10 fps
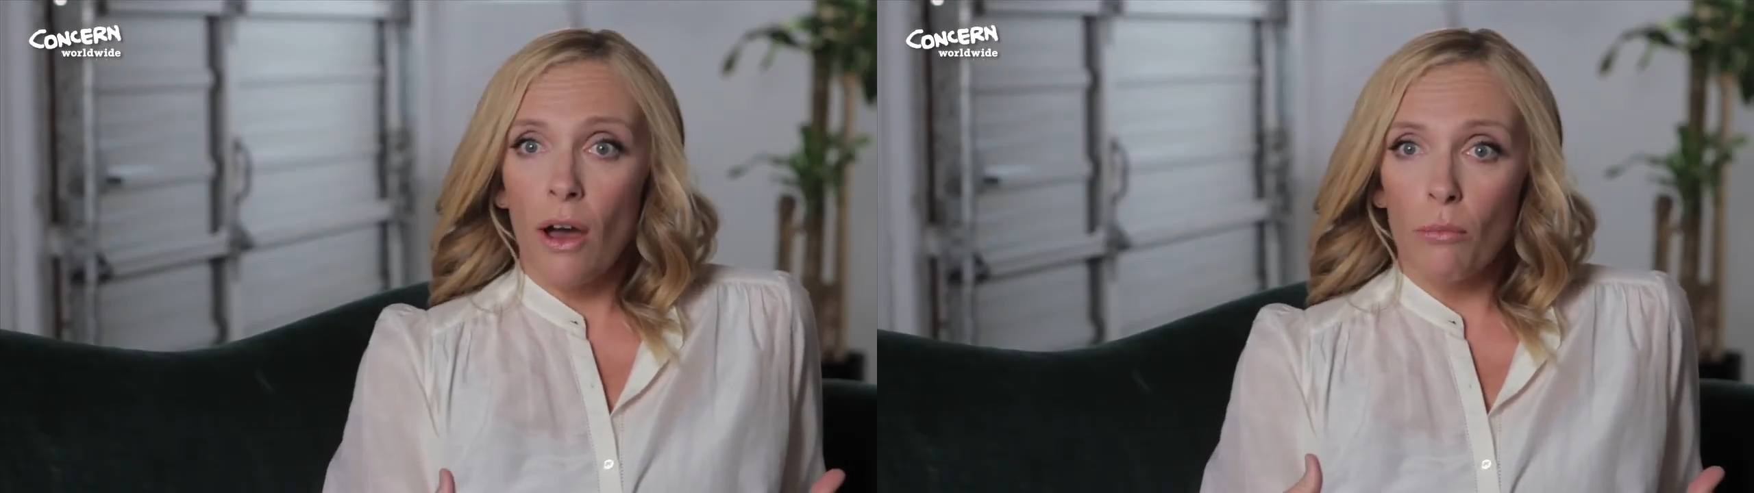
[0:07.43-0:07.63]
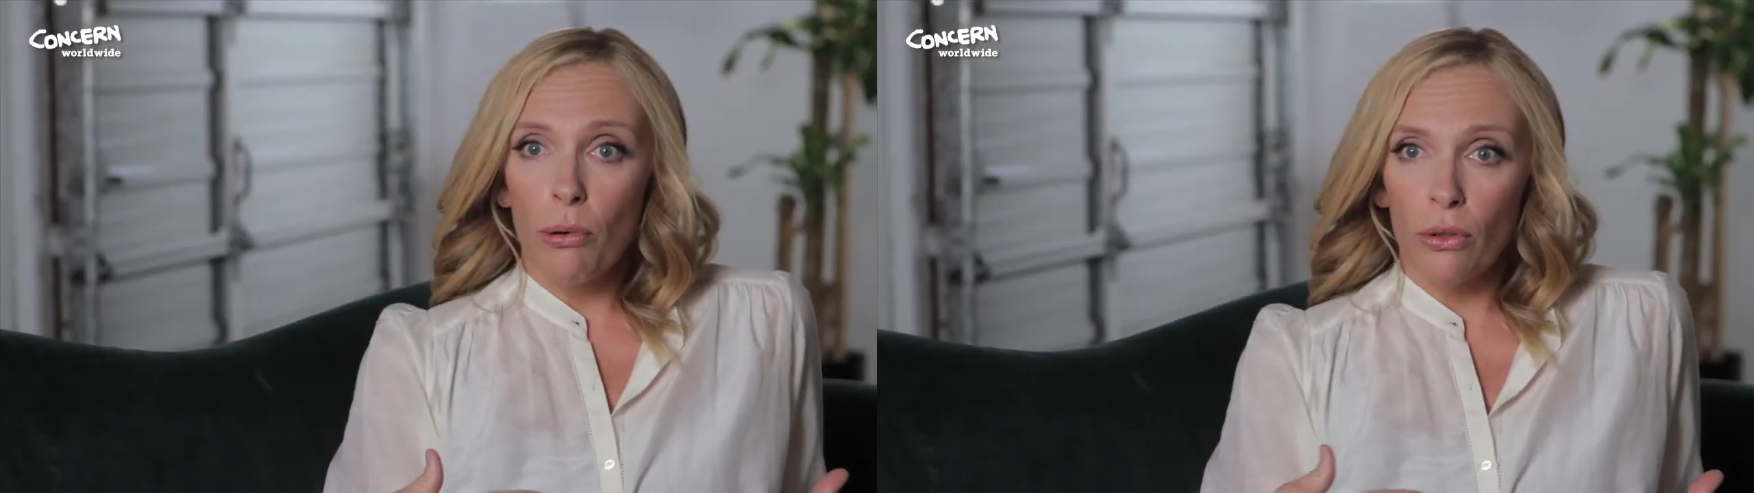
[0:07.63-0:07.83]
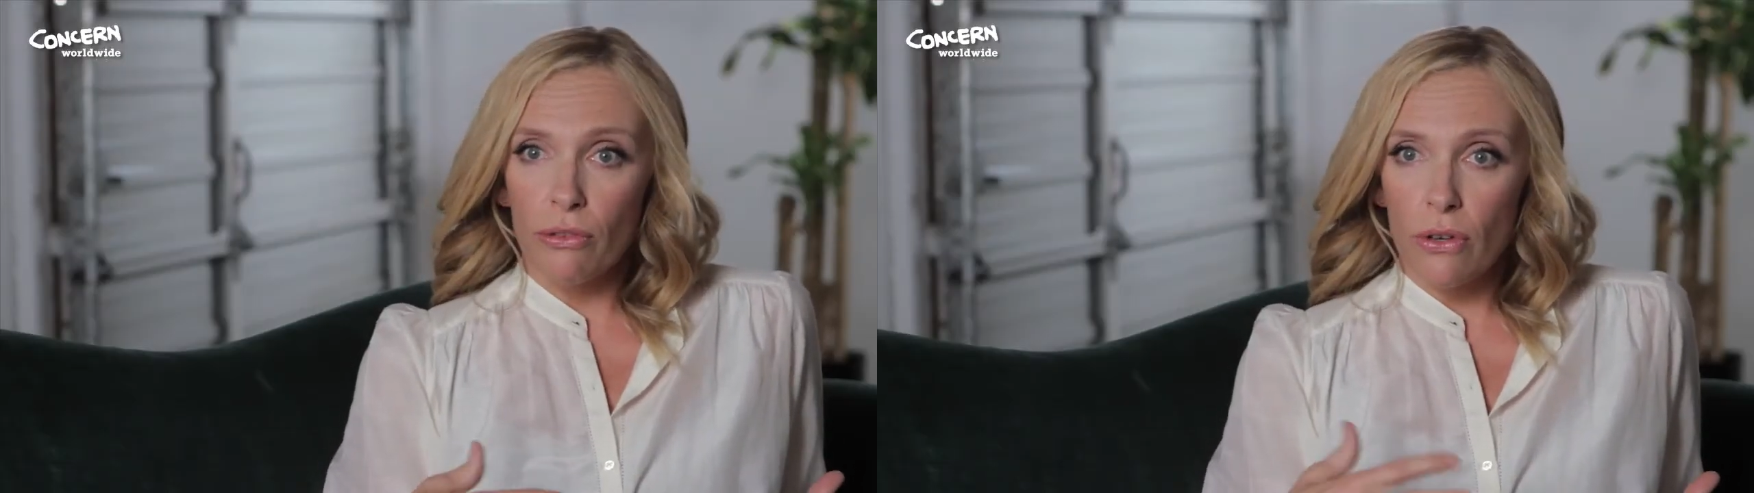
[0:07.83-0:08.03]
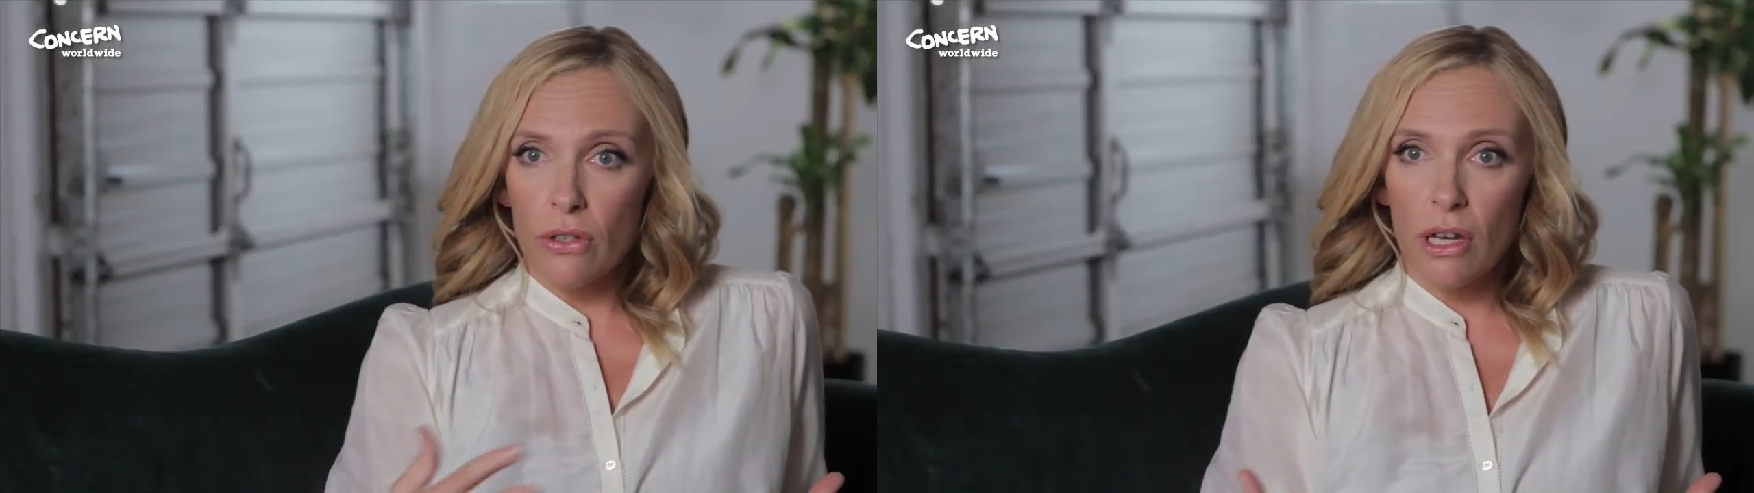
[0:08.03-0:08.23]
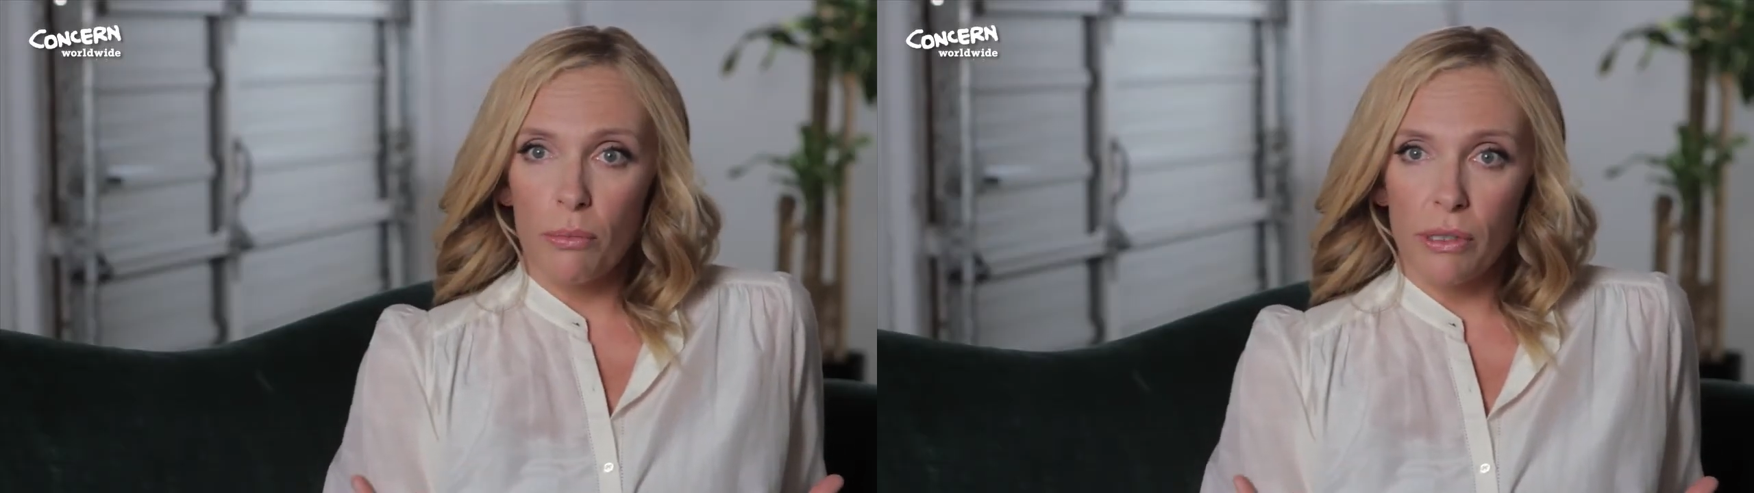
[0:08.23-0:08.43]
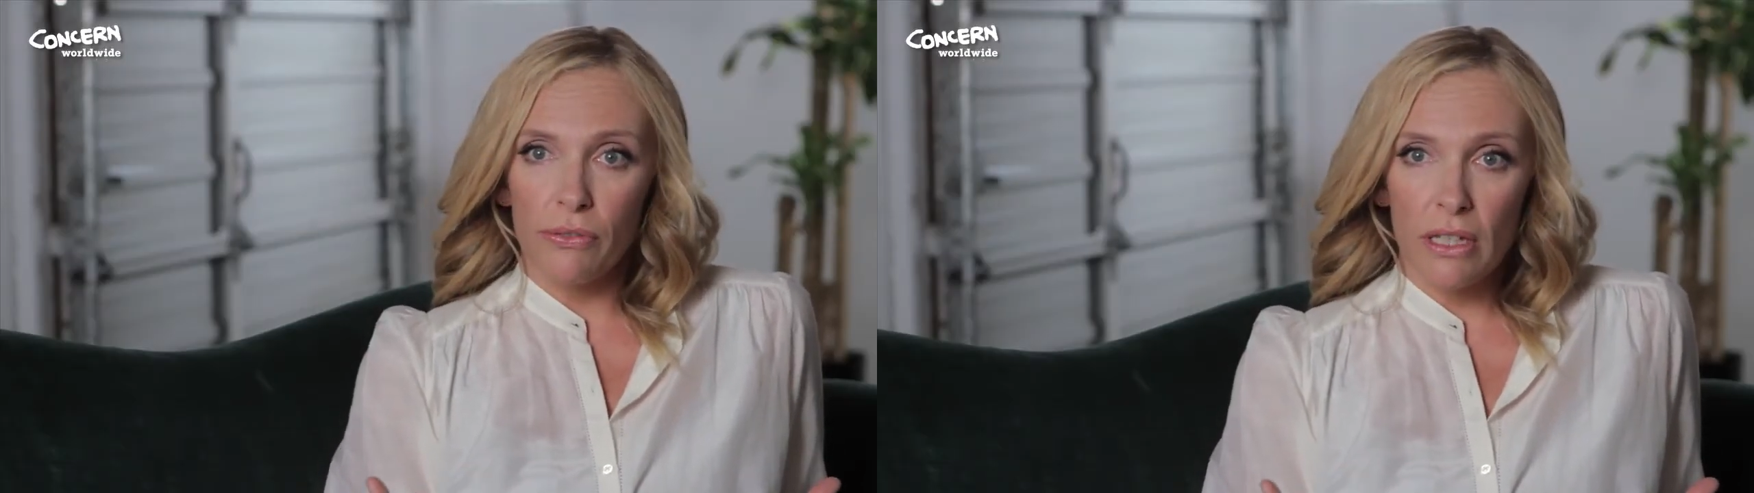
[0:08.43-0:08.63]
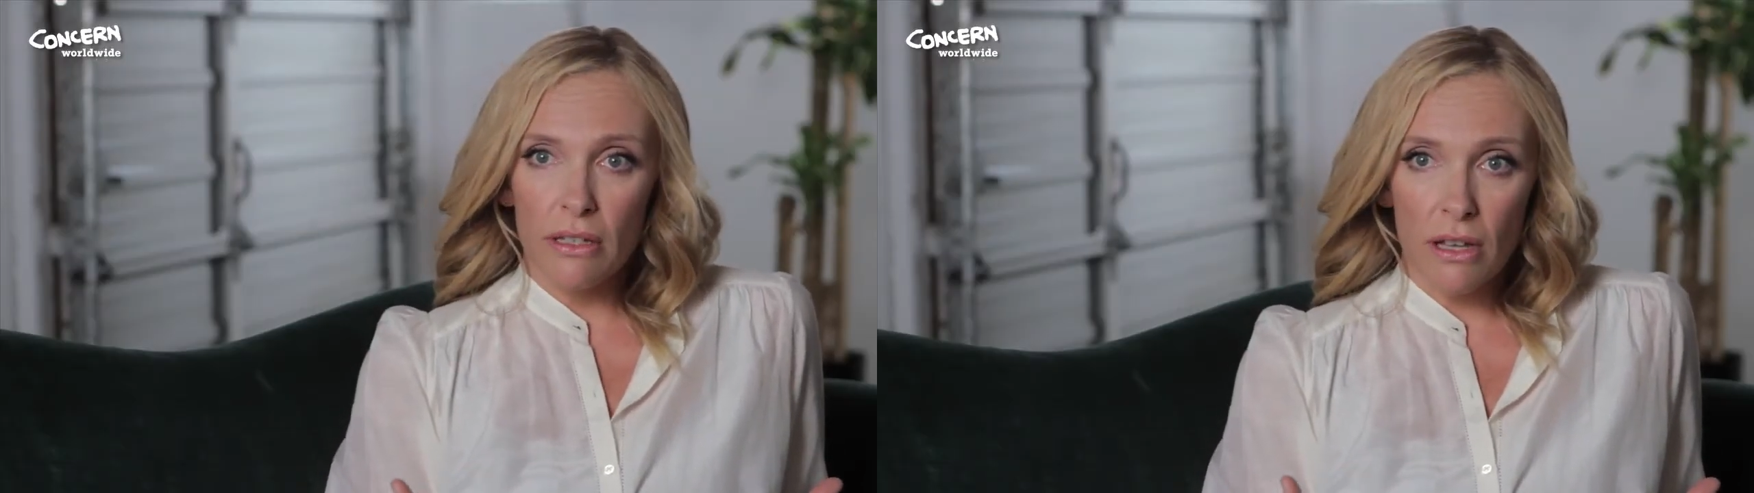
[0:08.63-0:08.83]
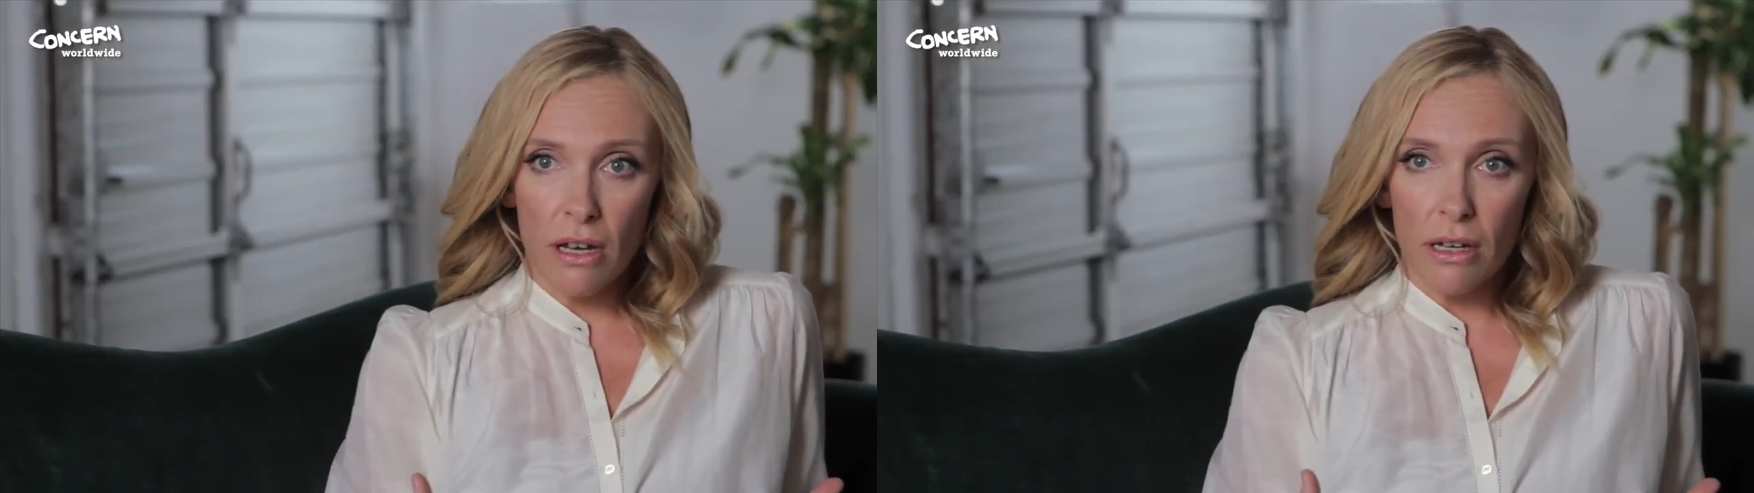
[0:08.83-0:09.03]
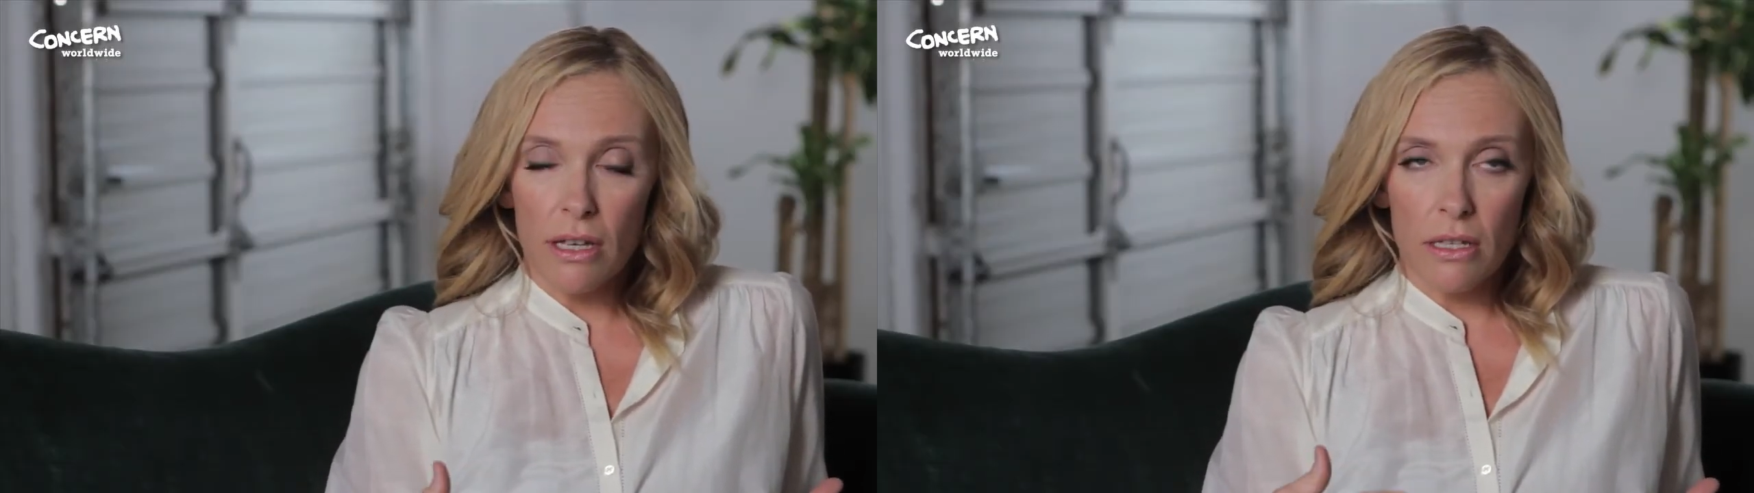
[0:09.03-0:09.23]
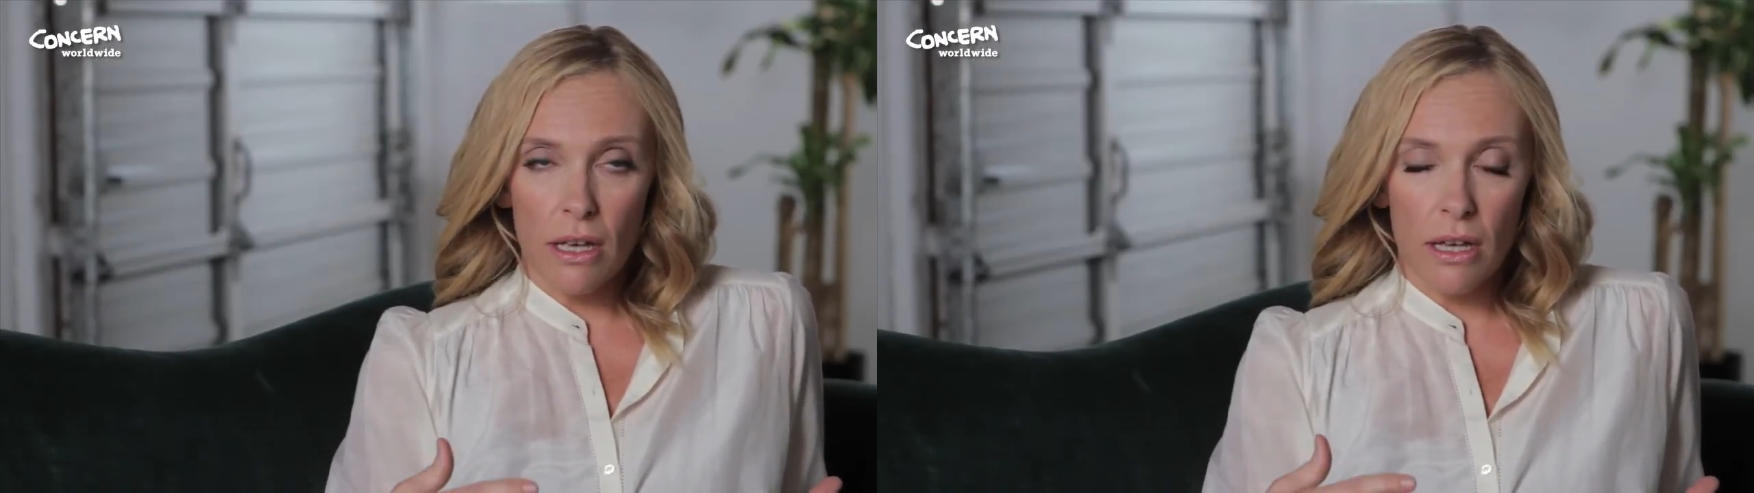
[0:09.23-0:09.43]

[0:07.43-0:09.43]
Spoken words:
how important the first couple of years are